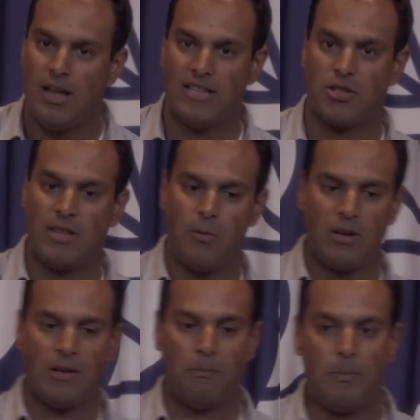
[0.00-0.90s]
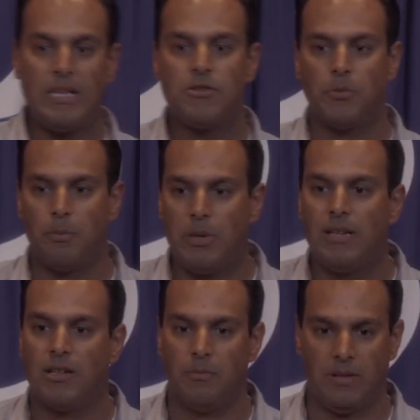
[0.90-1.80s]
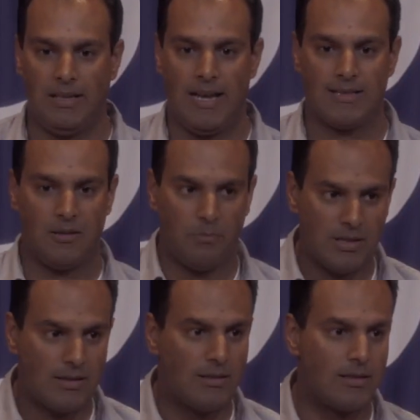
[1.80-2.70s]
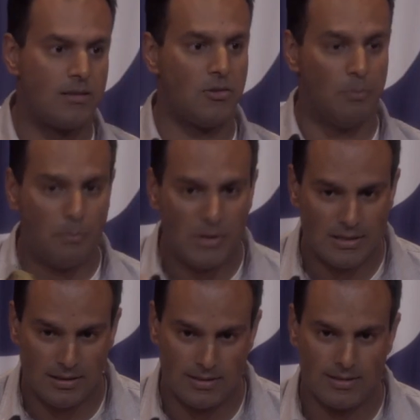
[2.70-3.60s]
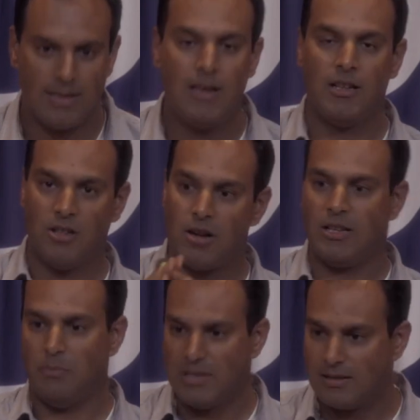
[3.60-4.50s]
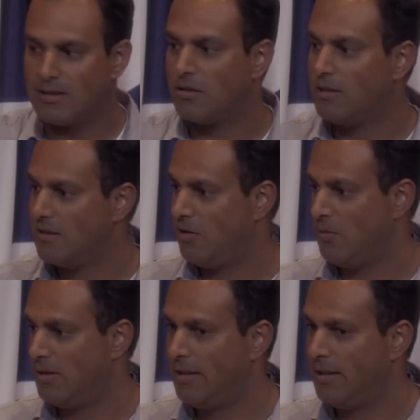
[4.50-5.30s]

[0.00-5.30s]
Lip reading: And so they were a B2B company, as in a business to business, not a business to consumer.